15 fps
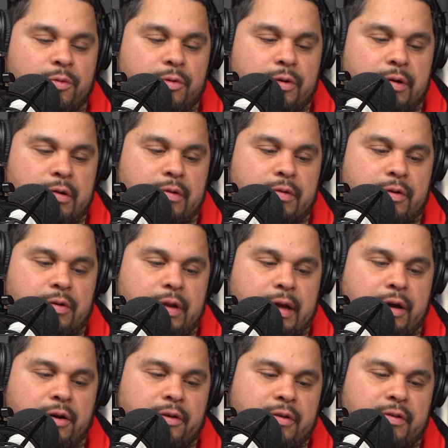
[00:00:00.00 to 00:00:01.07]
war. So
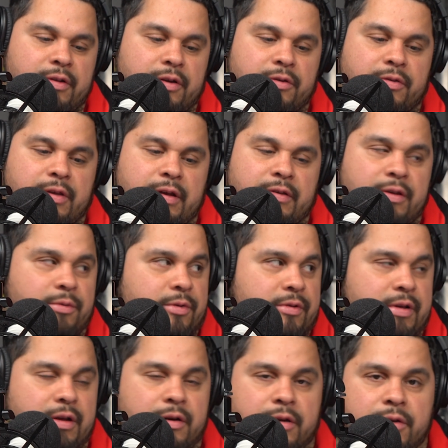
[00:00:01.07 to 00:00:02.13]
like all these little things that we're
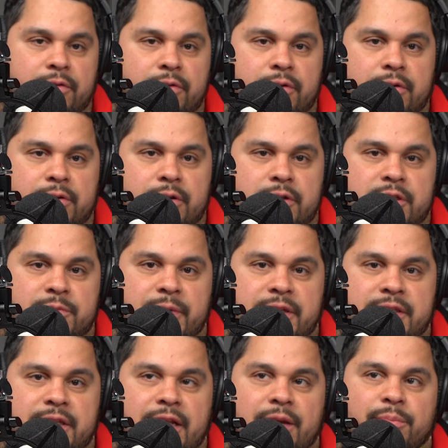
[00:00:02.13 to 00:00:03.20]
telling you are just
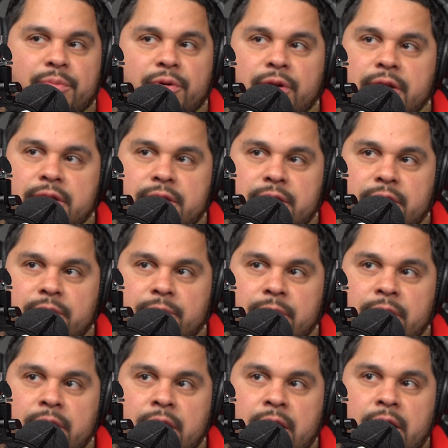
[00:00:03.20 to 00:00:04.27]
basically like bullets, you know what I
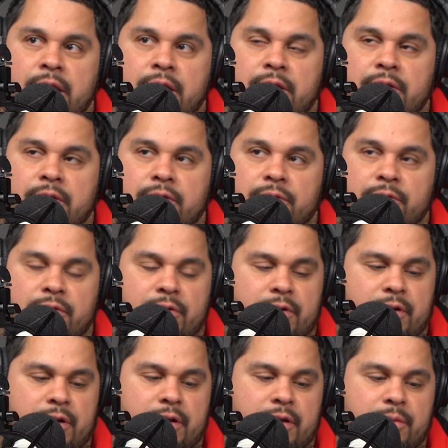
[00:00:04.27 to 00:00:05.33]
mean? So they're
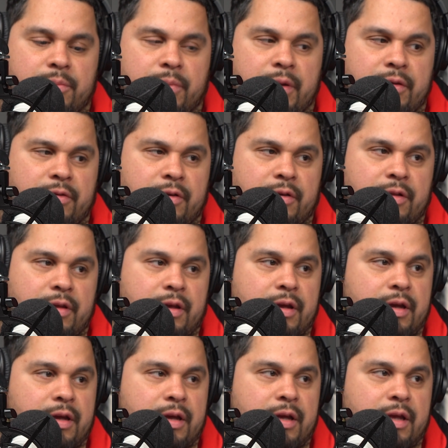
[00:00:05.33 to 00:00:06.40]
going to basically
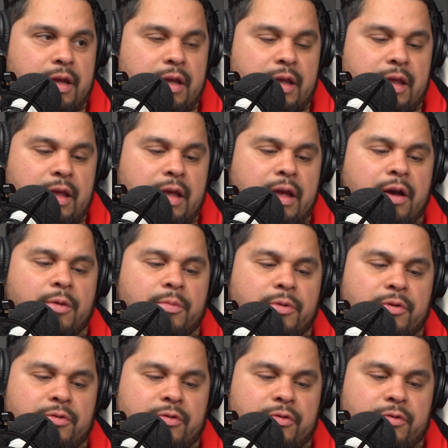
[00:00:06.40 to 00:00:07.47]
help
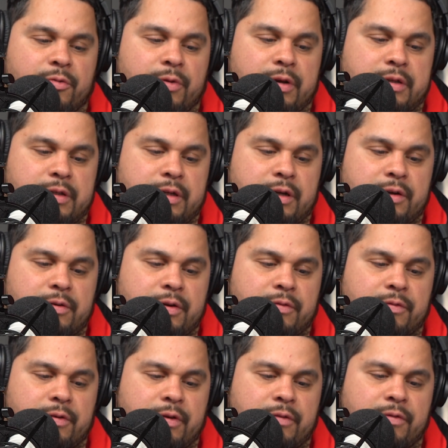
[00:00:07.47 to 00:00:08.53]
your situation out
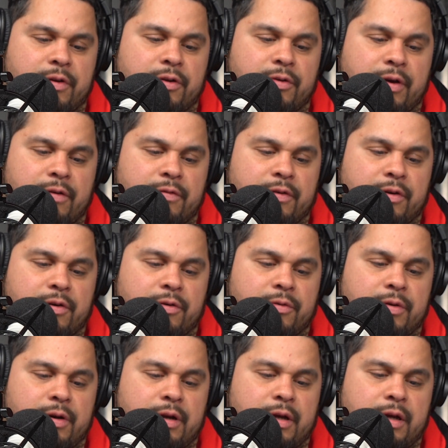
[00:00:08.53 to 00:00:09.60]
if you do have to
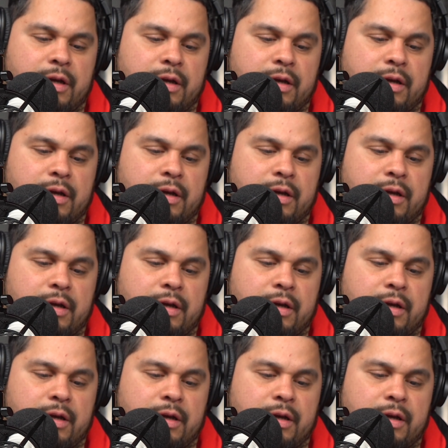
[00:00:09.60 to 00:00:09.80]
go and